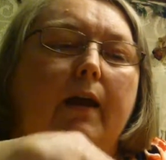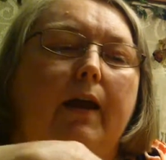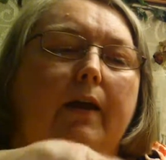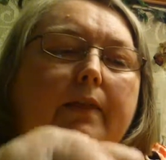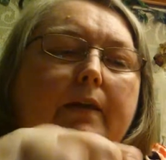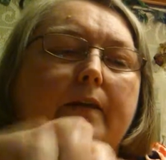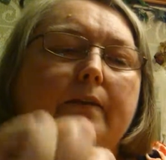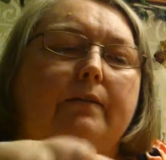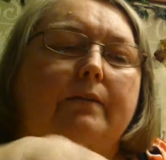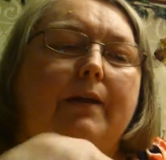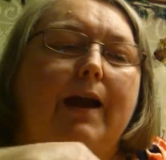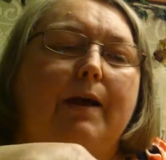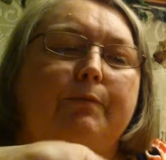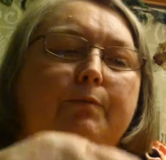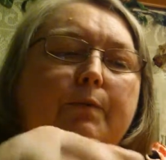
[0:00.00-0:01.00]
and then it
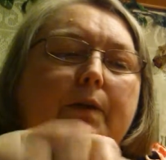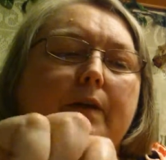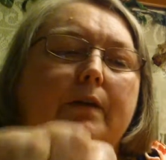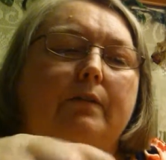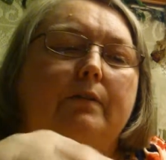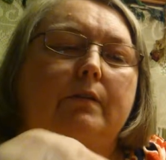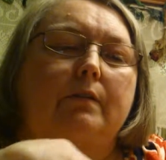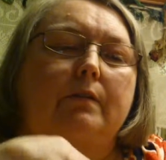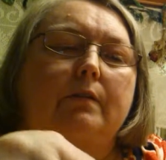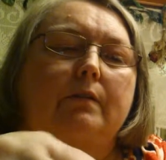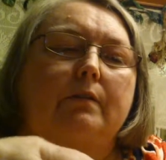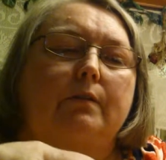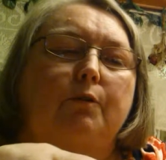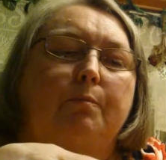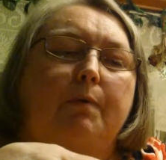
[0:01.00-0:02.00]
stops when it gets into
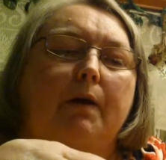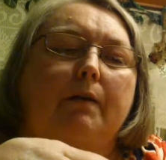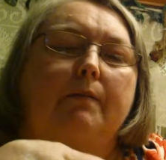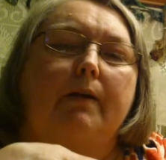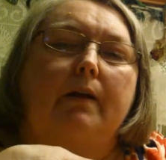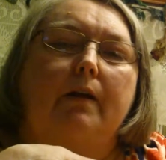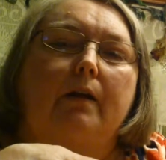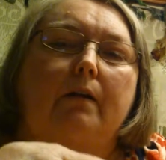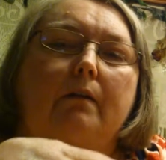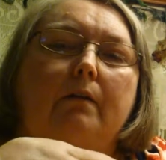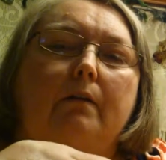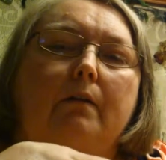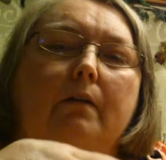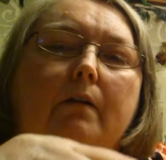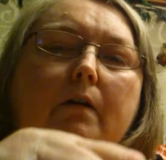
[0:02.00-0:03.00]
this little part right here.
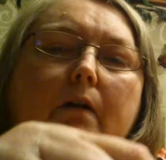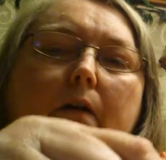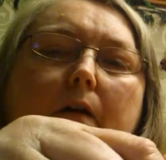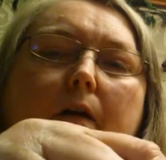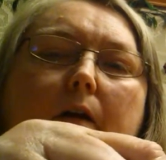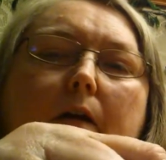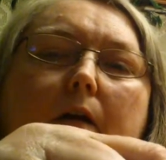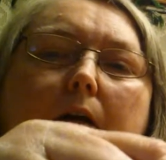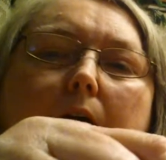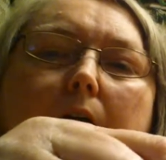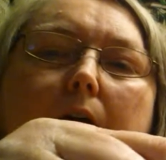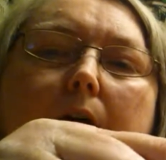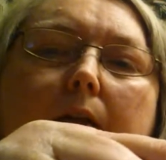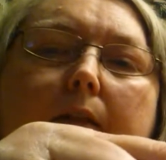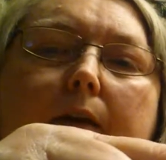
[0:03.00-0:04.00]

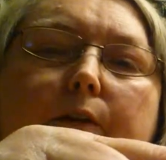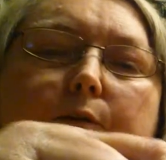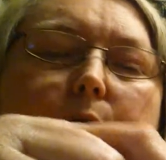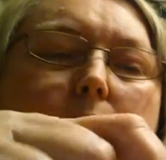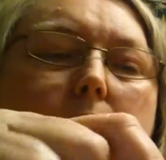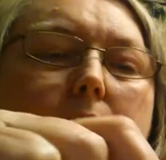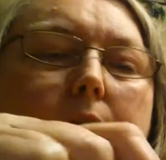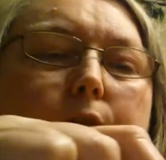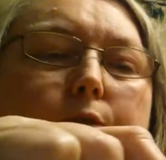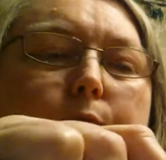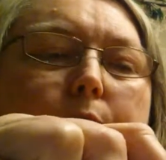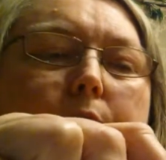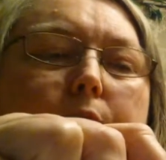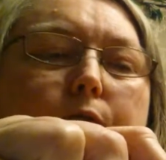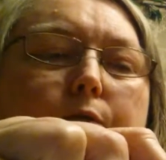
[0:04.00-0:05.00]
That's
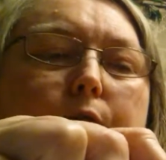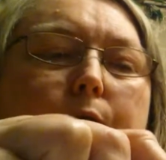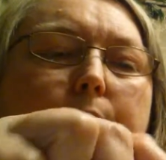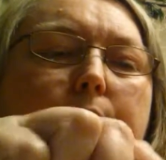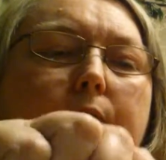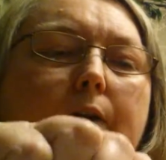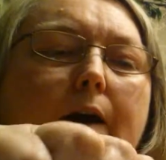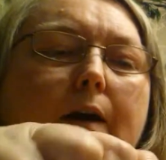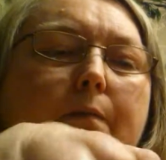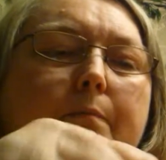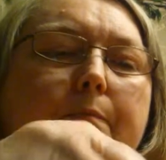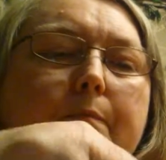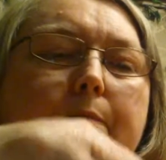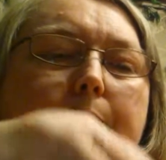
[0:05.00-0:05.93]
when the screw will stop.